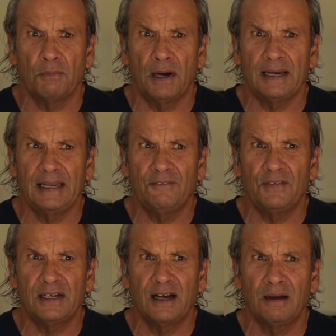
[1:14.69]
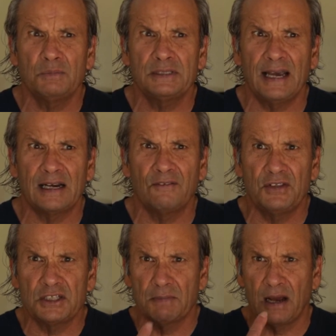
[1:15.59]
But if it comes out of
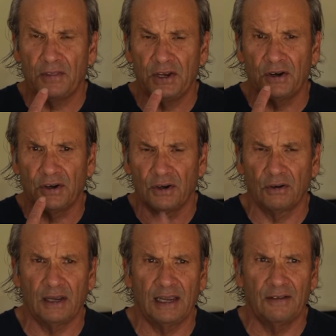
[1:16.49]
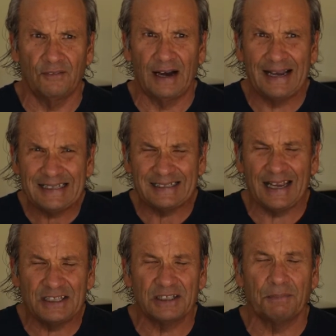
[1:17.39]
this mouth here, okay, if I
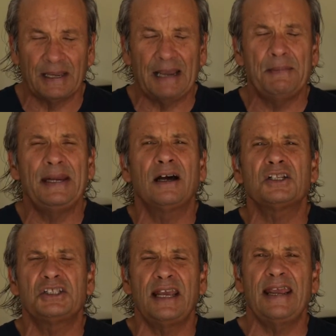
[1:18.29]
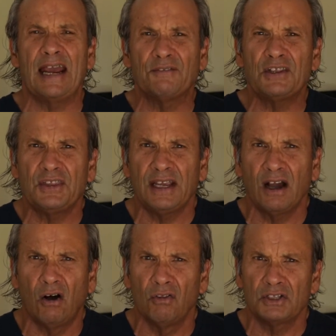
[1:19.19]
say something, I may not say
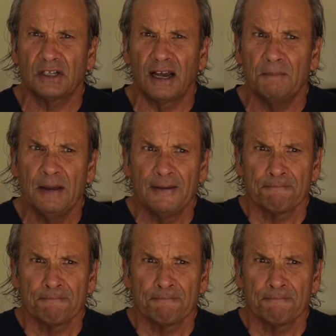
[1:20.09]
everything all the time,